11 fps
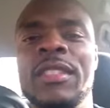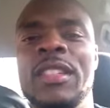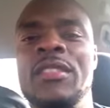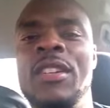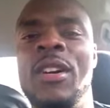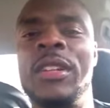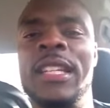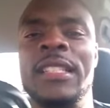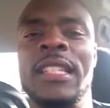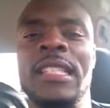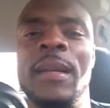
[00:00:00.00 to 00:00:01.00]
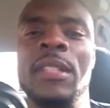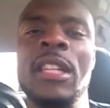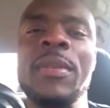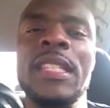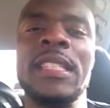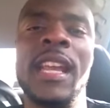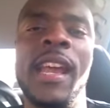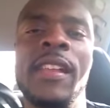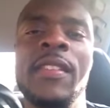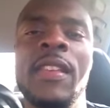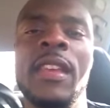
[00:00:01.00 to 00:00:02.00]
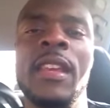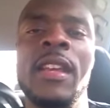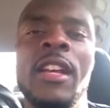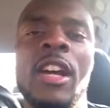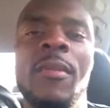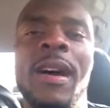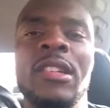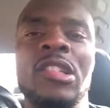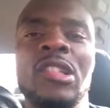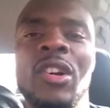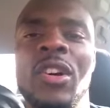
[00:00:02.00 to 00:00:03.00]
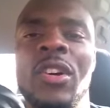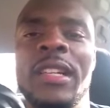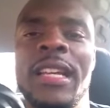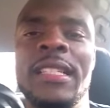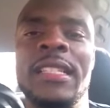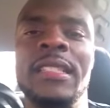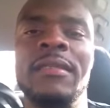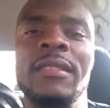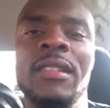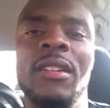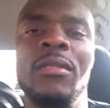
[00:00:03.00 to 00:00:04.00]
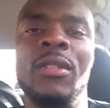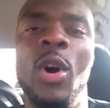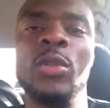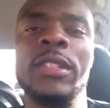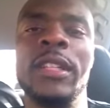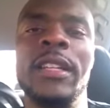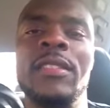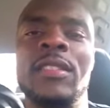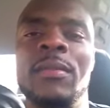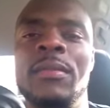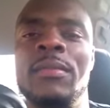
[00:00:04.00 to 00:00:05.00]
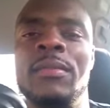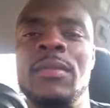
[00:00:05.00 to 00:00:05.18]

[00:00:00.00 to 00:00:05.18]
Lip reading: You know, there's something to be said about a song that's, older than some,